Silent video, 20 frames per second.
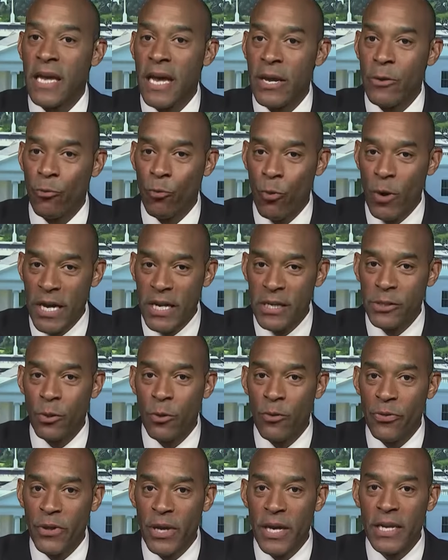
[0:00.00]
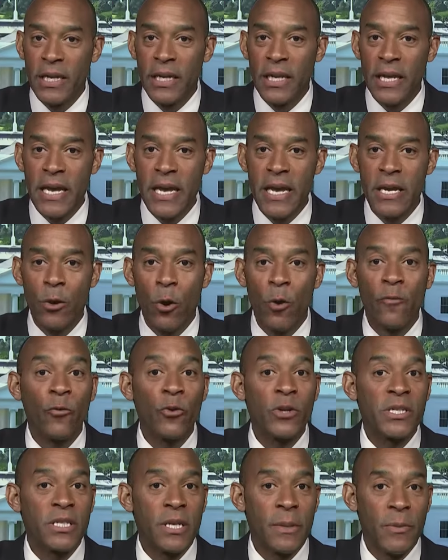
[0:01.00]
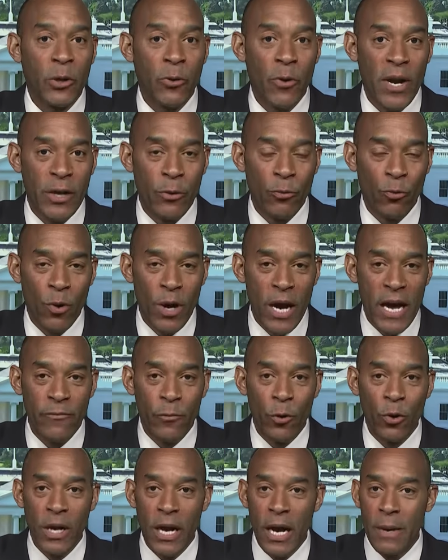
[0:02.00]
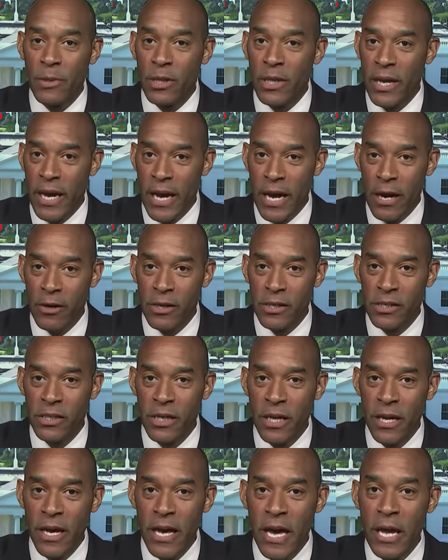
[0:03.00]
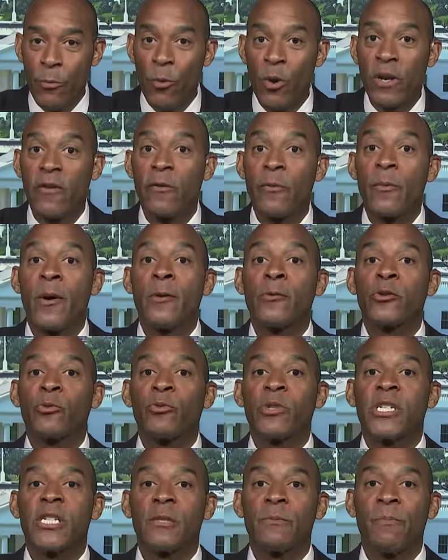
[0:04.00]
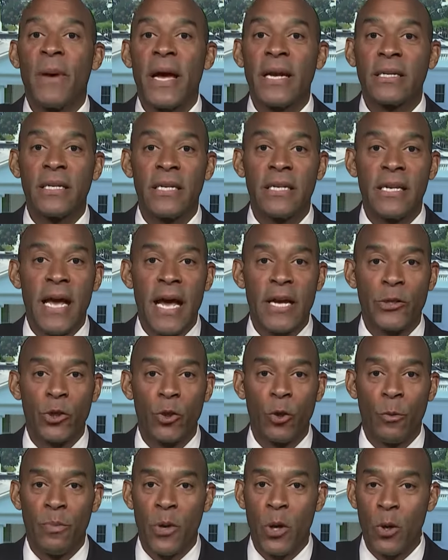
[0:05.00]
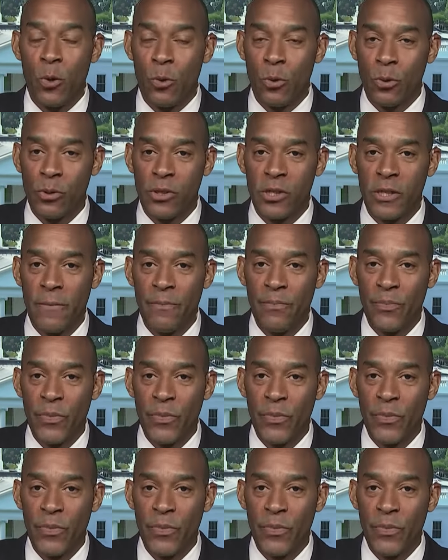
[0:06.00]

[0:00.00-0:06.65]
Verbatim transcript: a razor thin lead over his Democratic rival Kamala Harris in one of the most respected national polls.